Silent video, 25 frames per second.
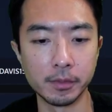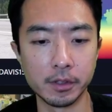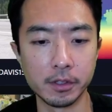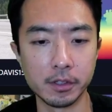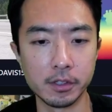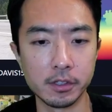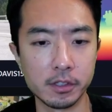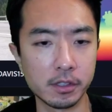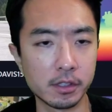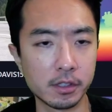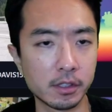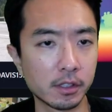
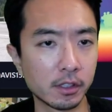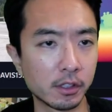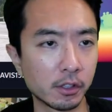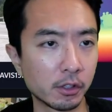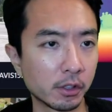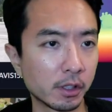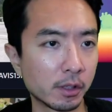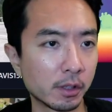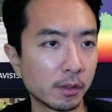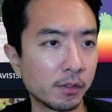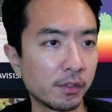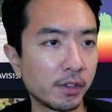this, you're
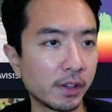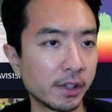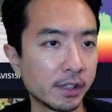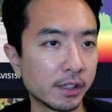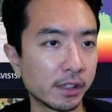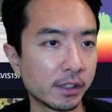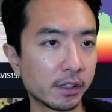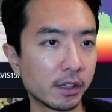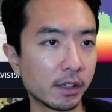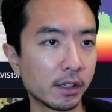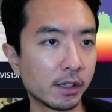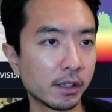going to find
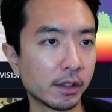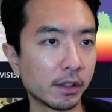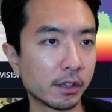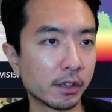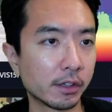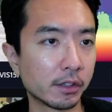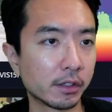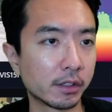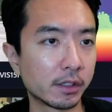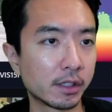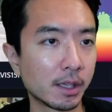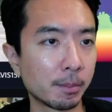it on
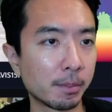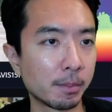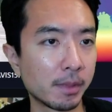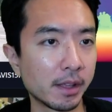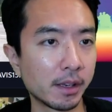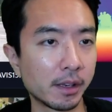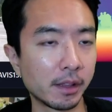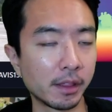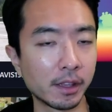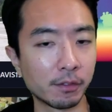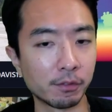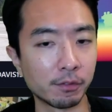their Depth
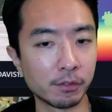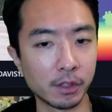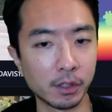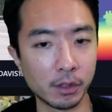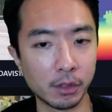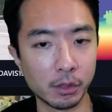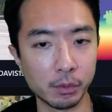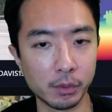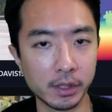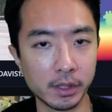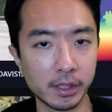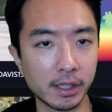Anything
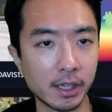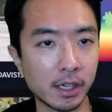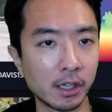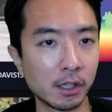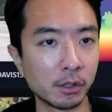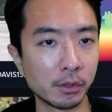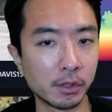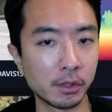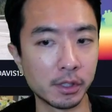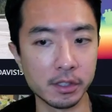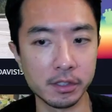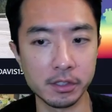V3
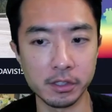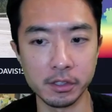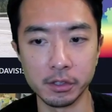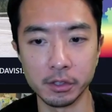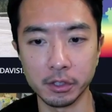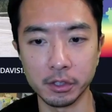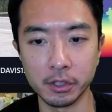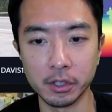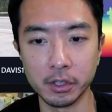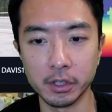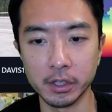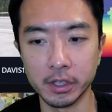gallery, so
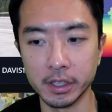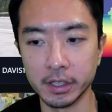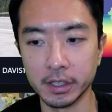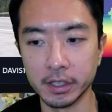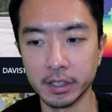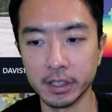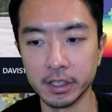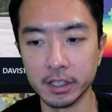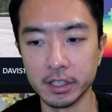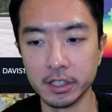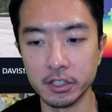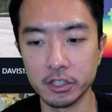go ahead
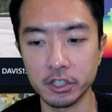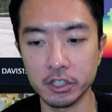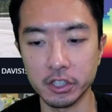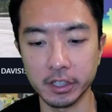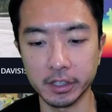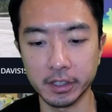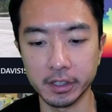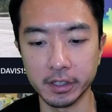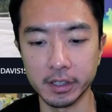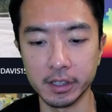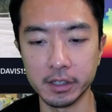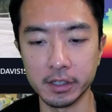and
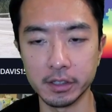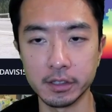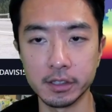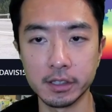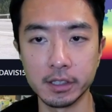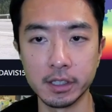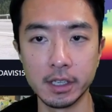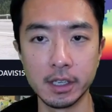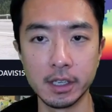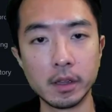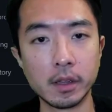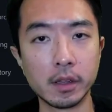check it out.
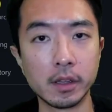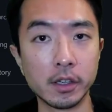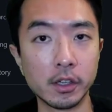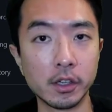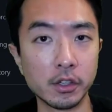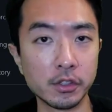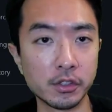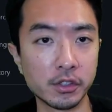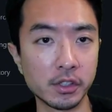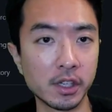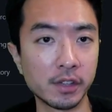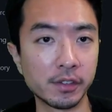They
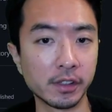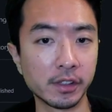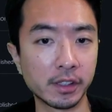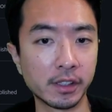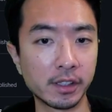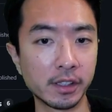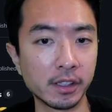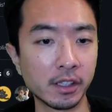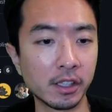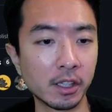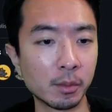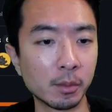also have a
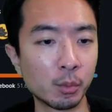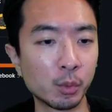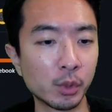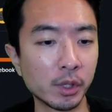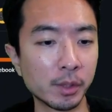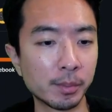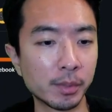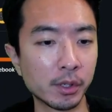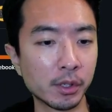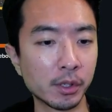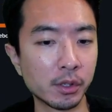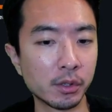GitHub
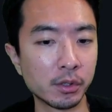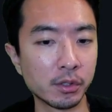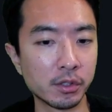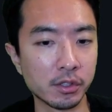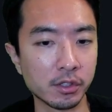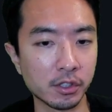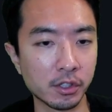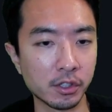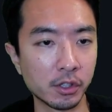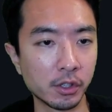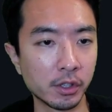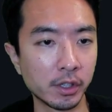repo.
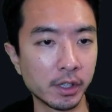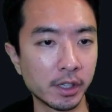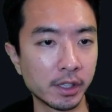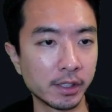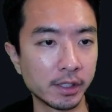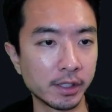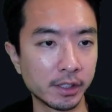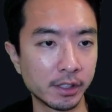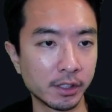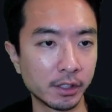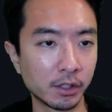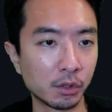Just go
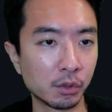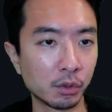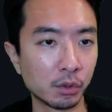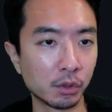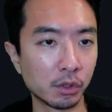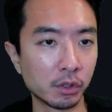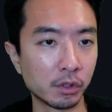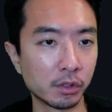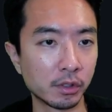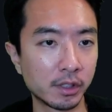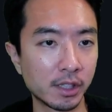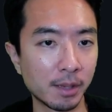ahead and
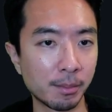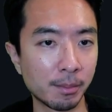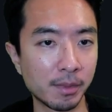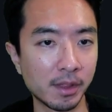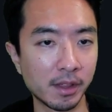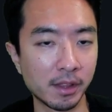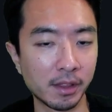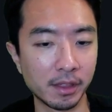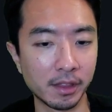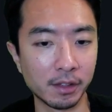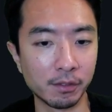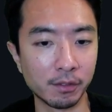Google Depth
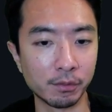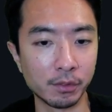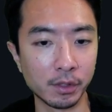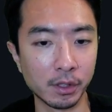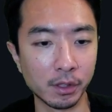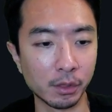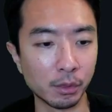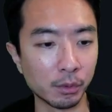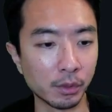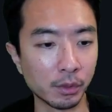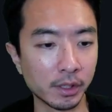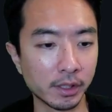Anything
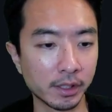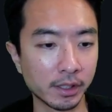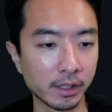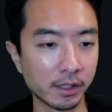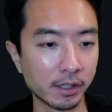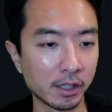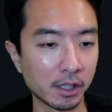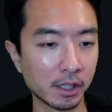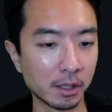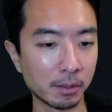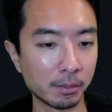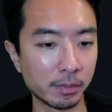V3
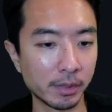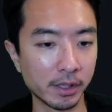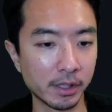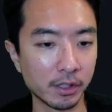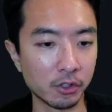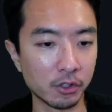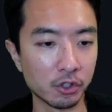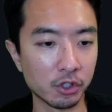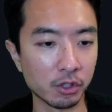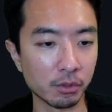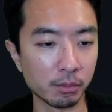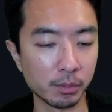GitHub, and
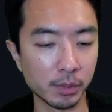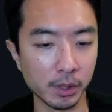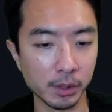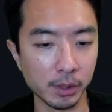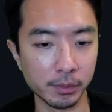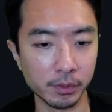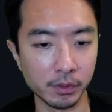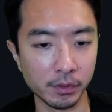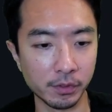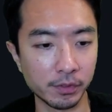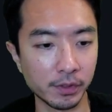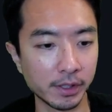you should be
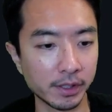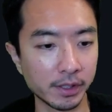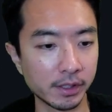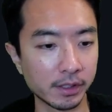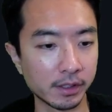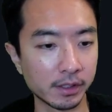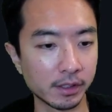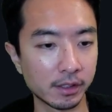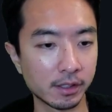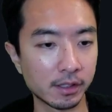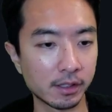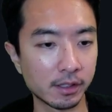able to find
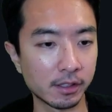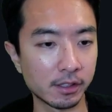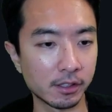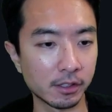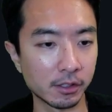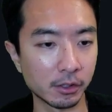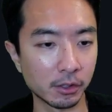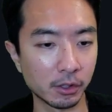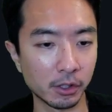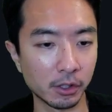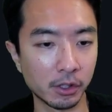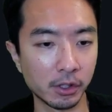it.
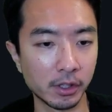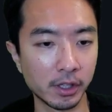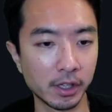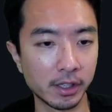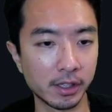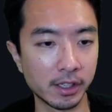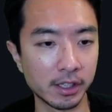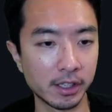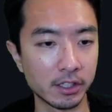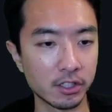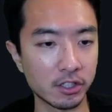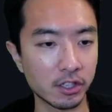So go
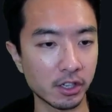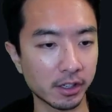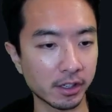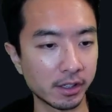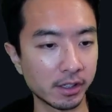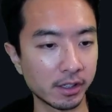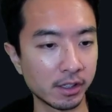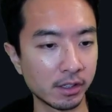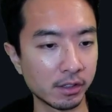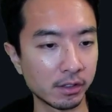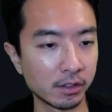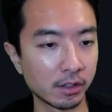ahead and check
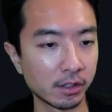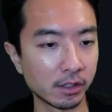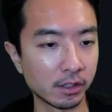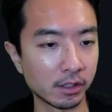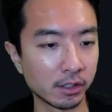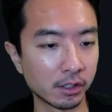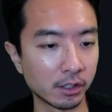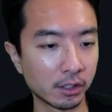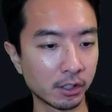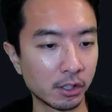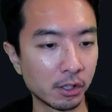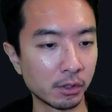it out.
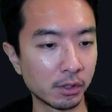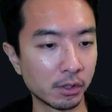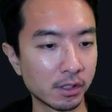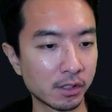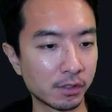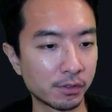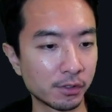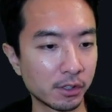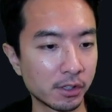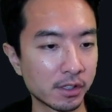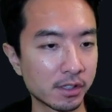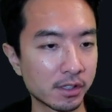The code
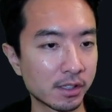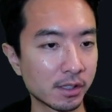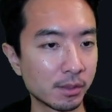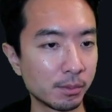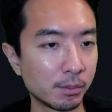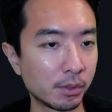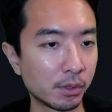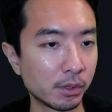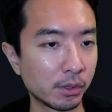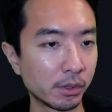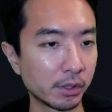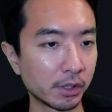is very
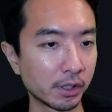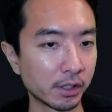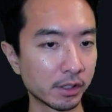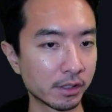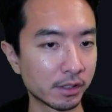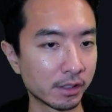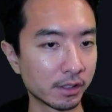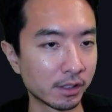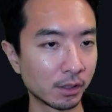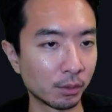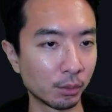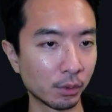simple. You can
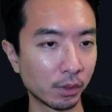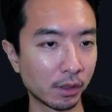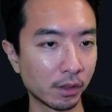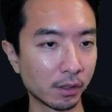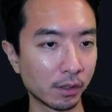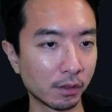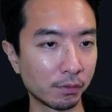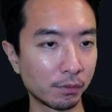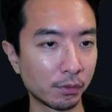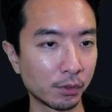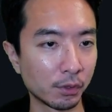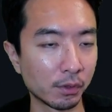see with
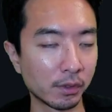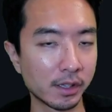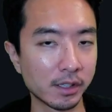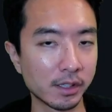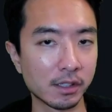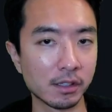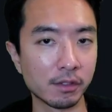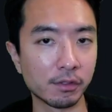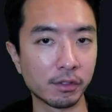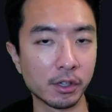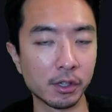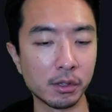a few
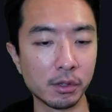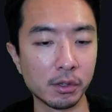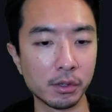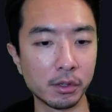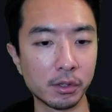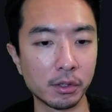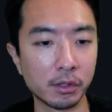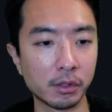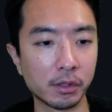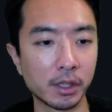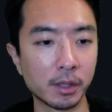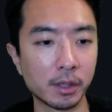lines of code,
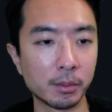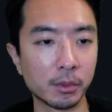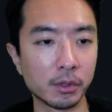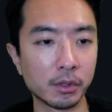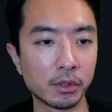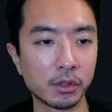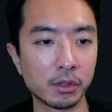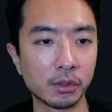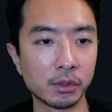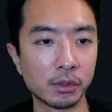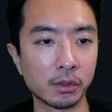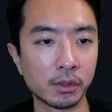you're able
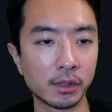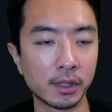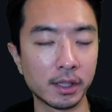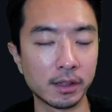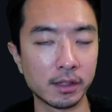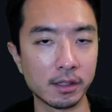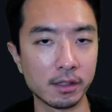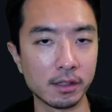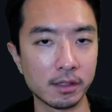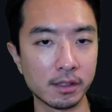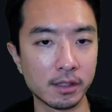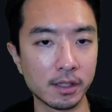to
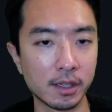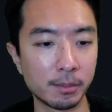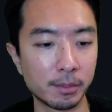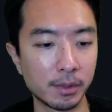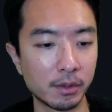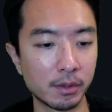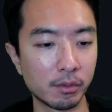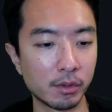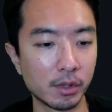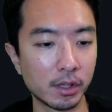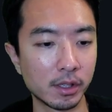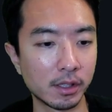get this up
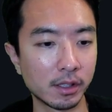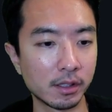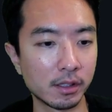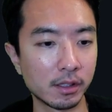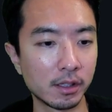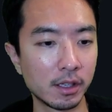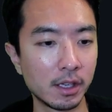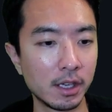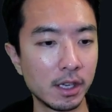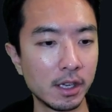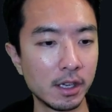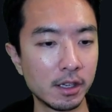and running.
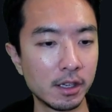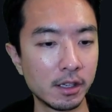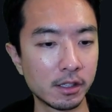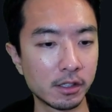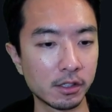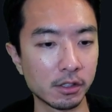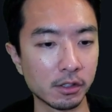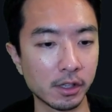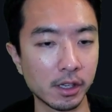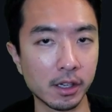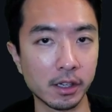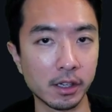
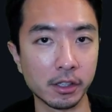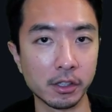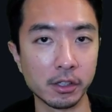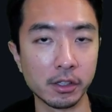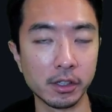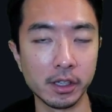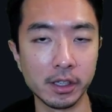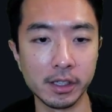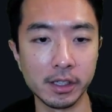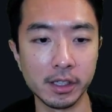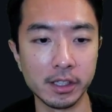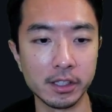So yeah, go
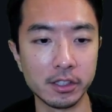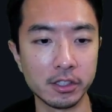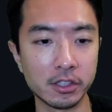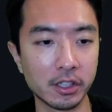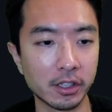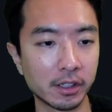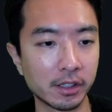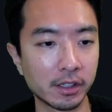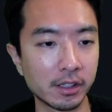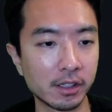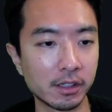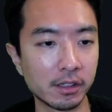ahead and
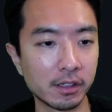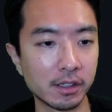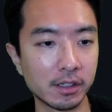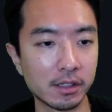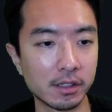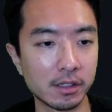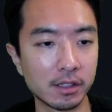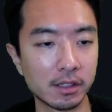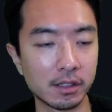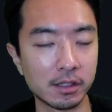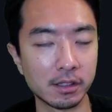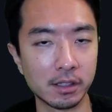check it out
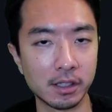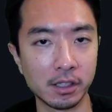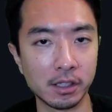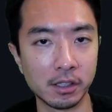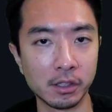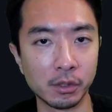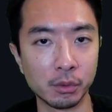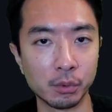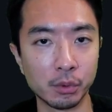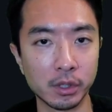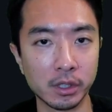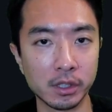and see how
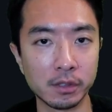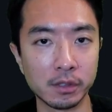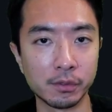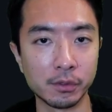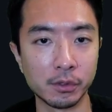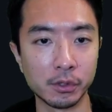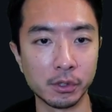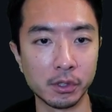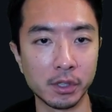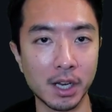it works for your